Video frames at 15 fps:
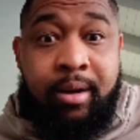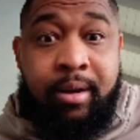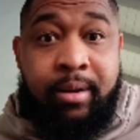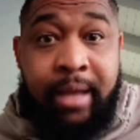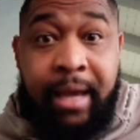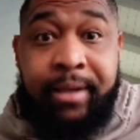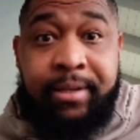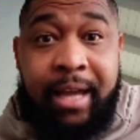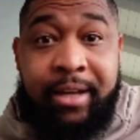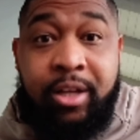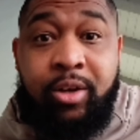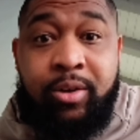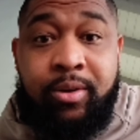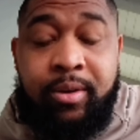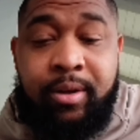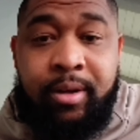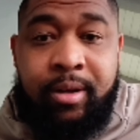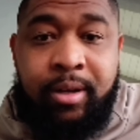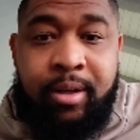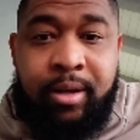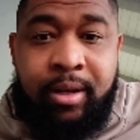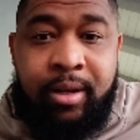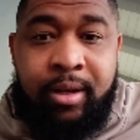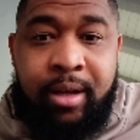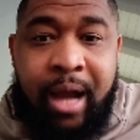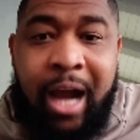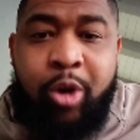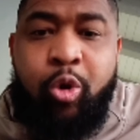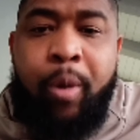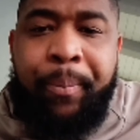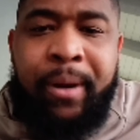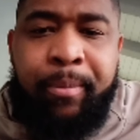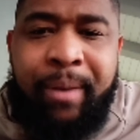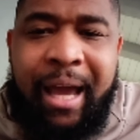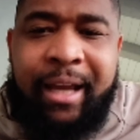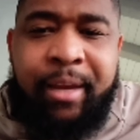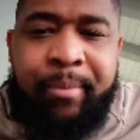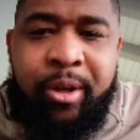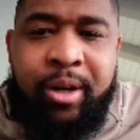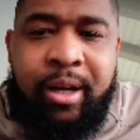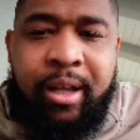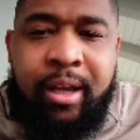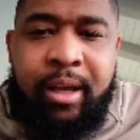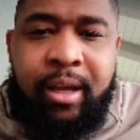Yes, I do. I grew up in the black community.